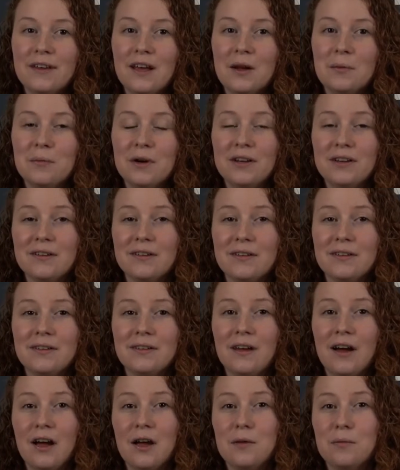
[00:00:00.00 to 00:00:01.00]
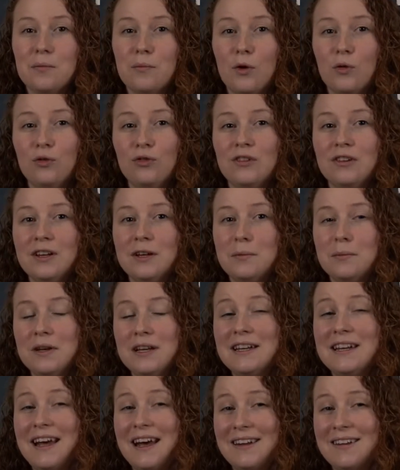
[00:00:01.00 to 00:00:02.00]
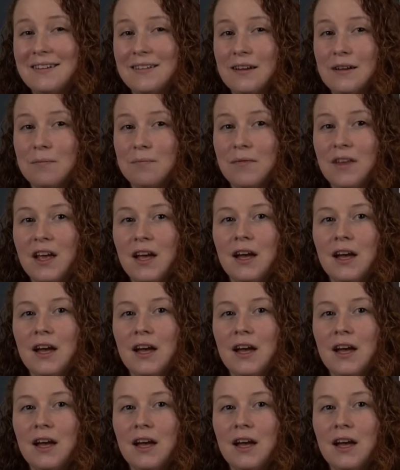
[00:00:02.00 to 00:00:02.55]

and by this I mostly mean editing.